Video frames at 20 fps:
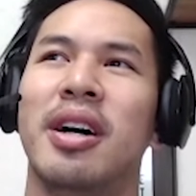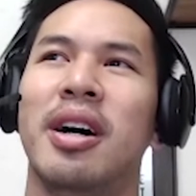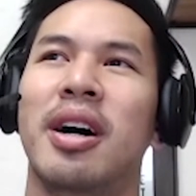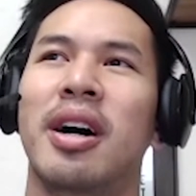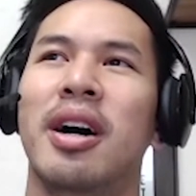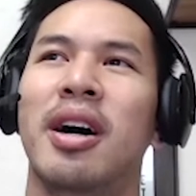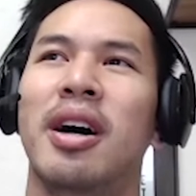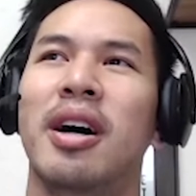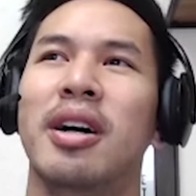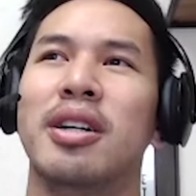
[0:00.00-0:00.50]

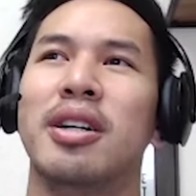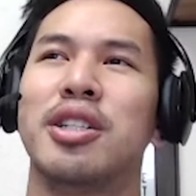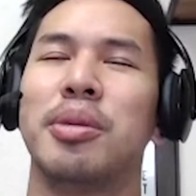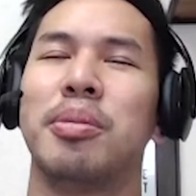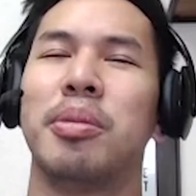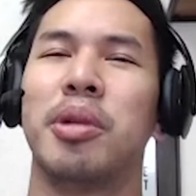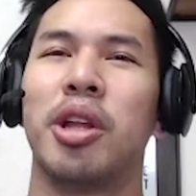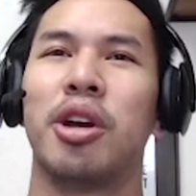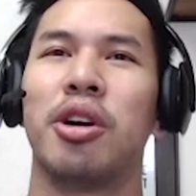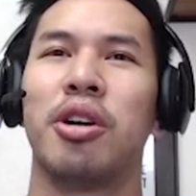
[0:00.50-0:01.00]
uh,
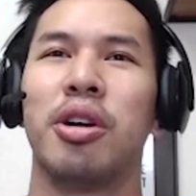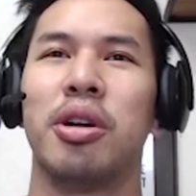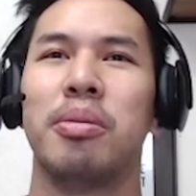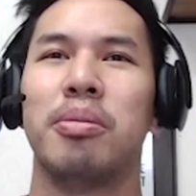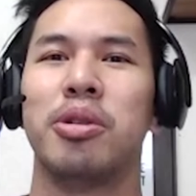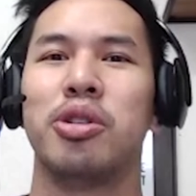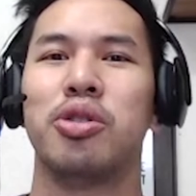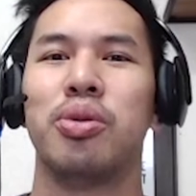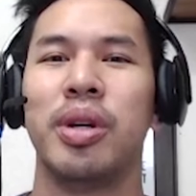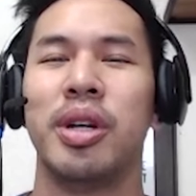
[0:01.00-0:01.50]
similarity
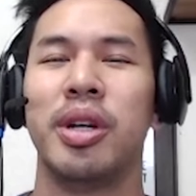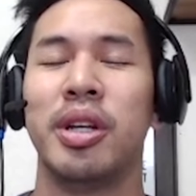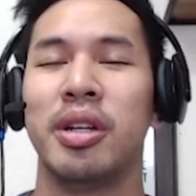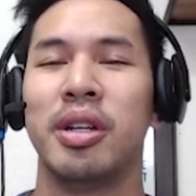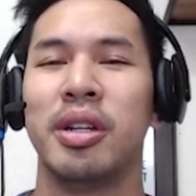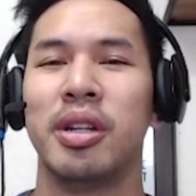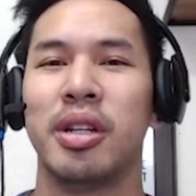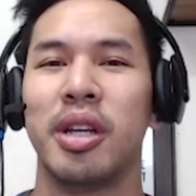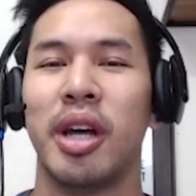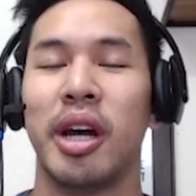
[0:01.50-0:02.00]

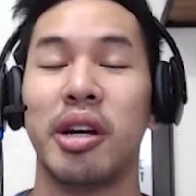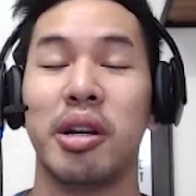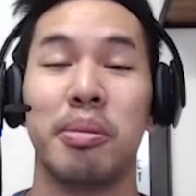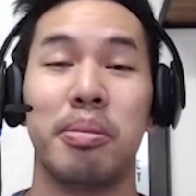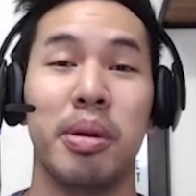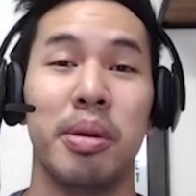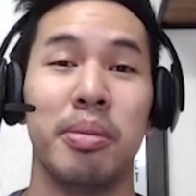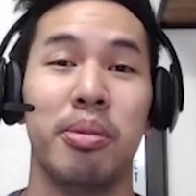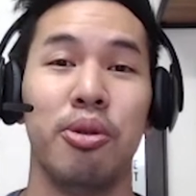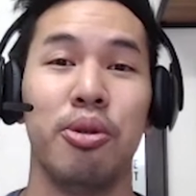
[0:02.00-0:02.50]
between like the
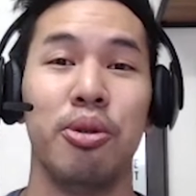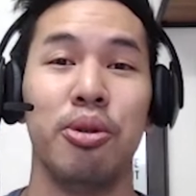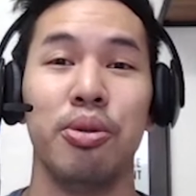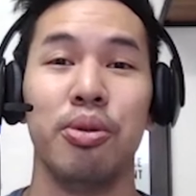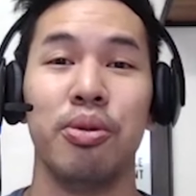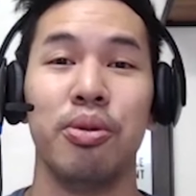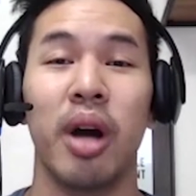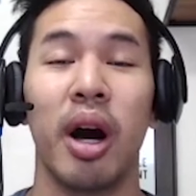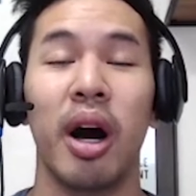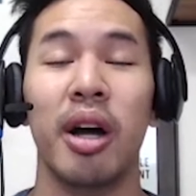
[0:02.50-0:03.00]
people
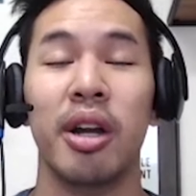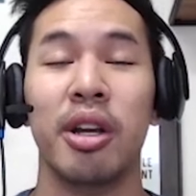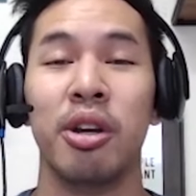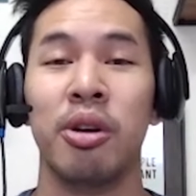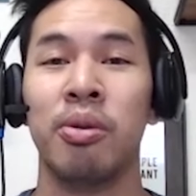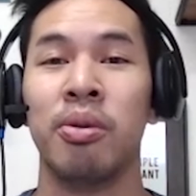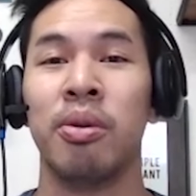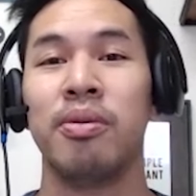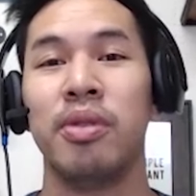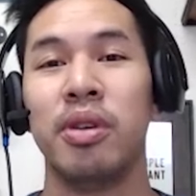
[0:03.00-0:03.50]
who gotten their
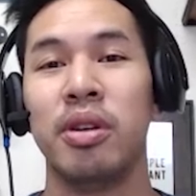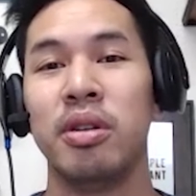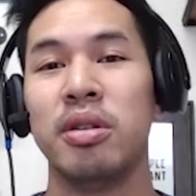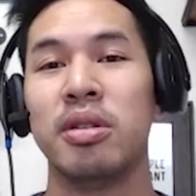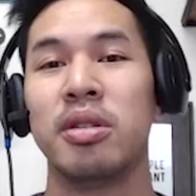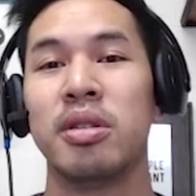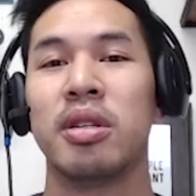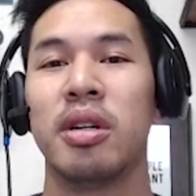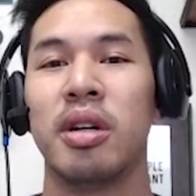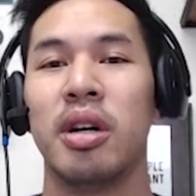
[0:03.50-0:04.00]

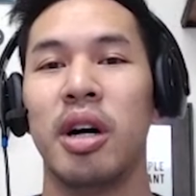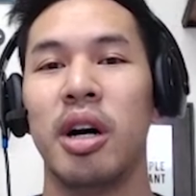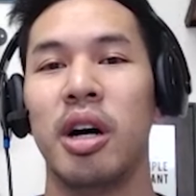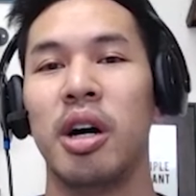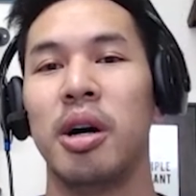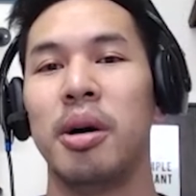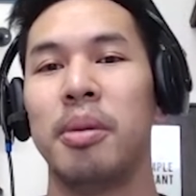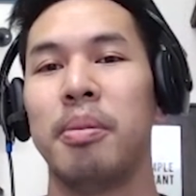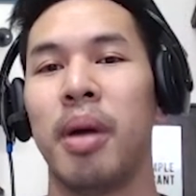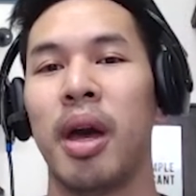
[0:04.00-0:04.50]
reviews
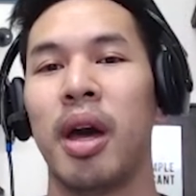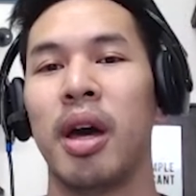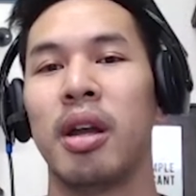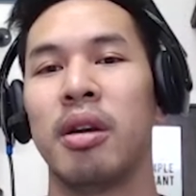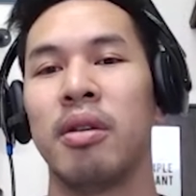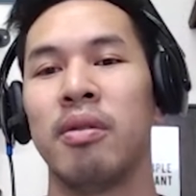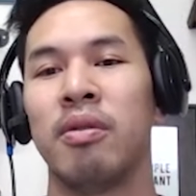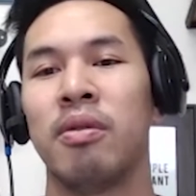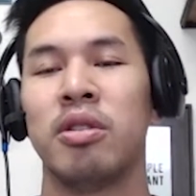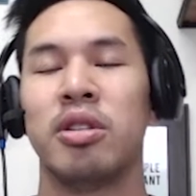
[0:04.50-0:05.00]
uh,
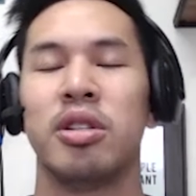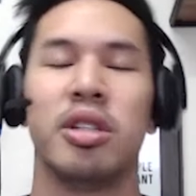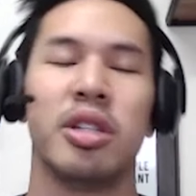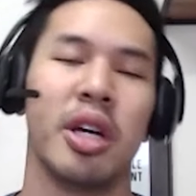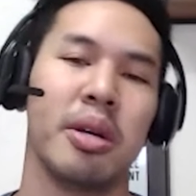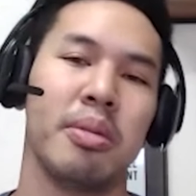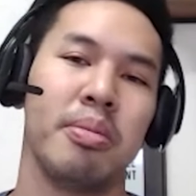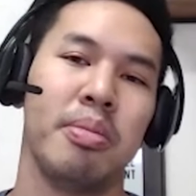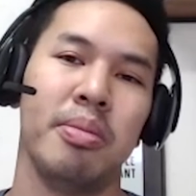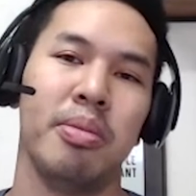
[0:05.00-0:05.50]
banned versus
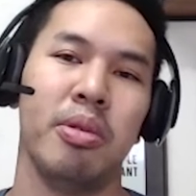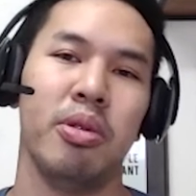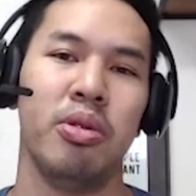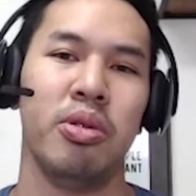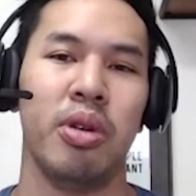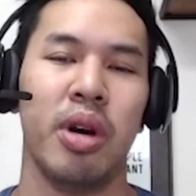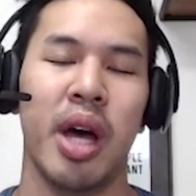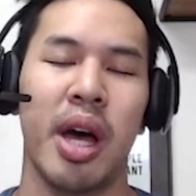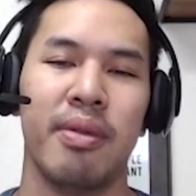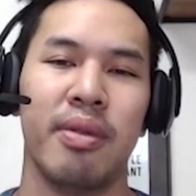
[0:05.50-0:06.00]
like people
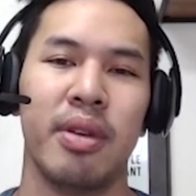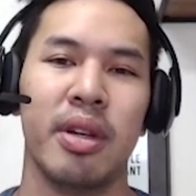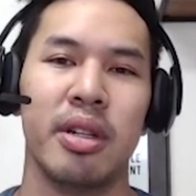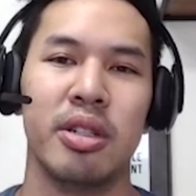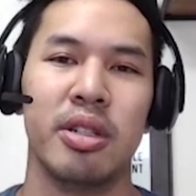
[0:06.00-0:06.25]
who haven't.